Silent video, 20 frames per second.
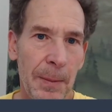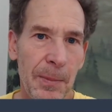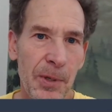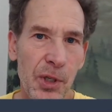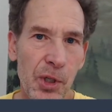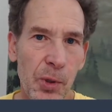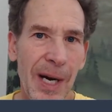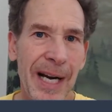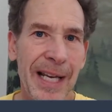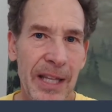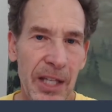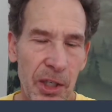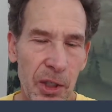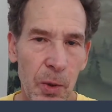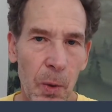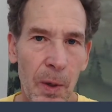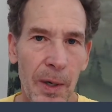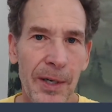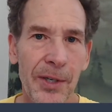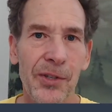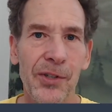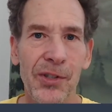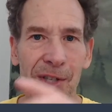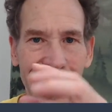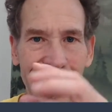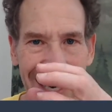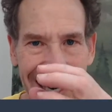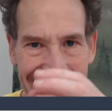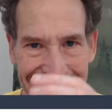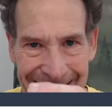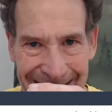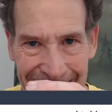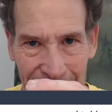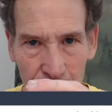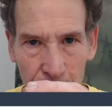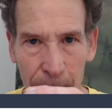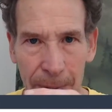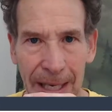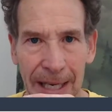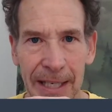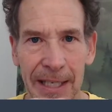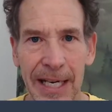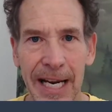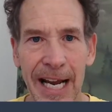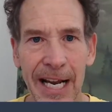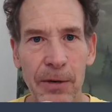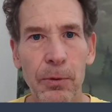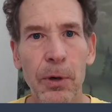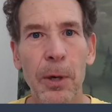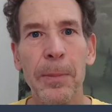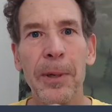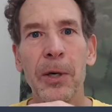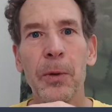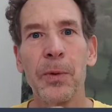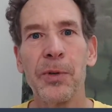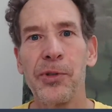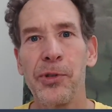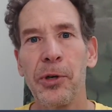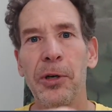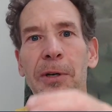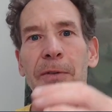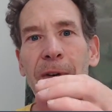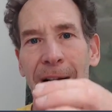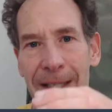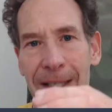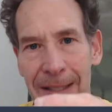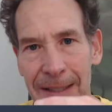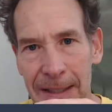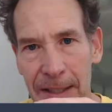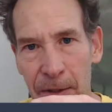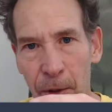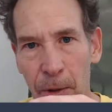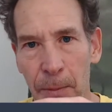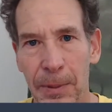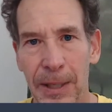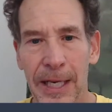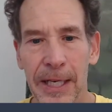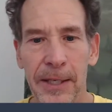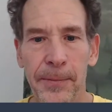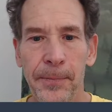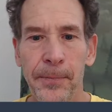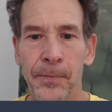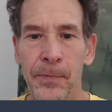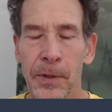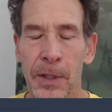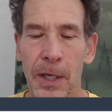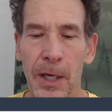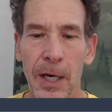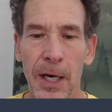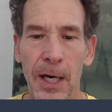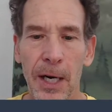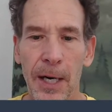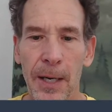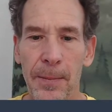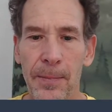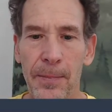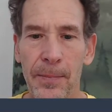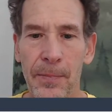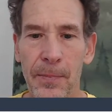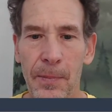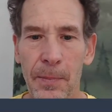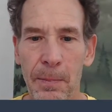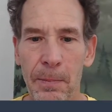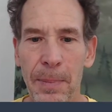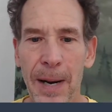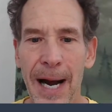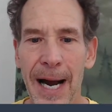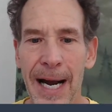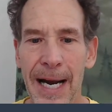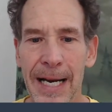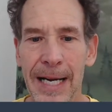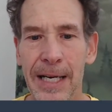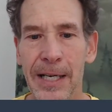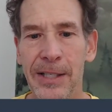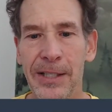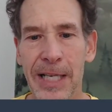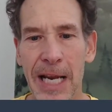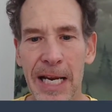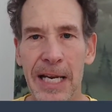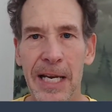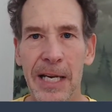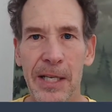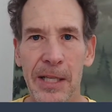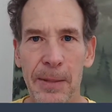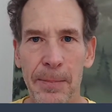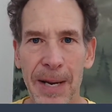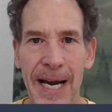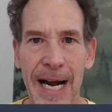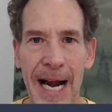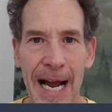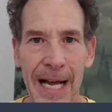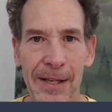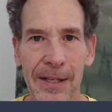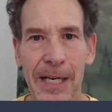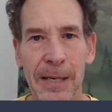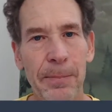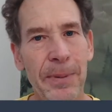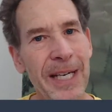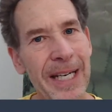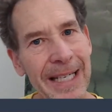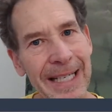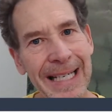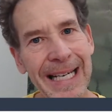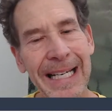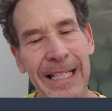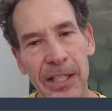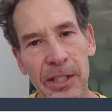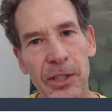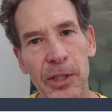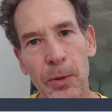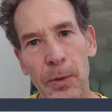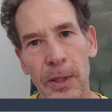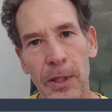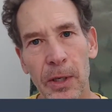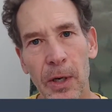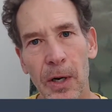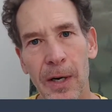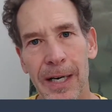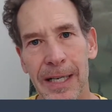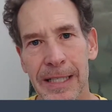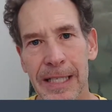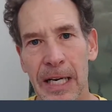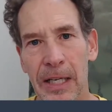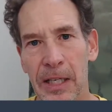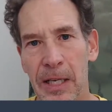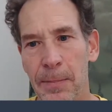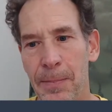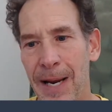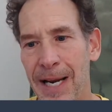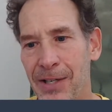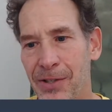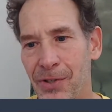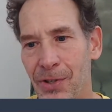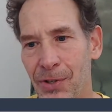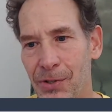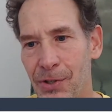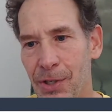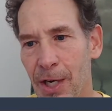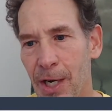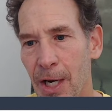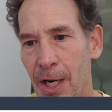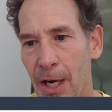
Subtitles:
strength endurance a little bit, anaerobic reserve a little bit by taking the beta-alanine. But you need to do it on a daily basis.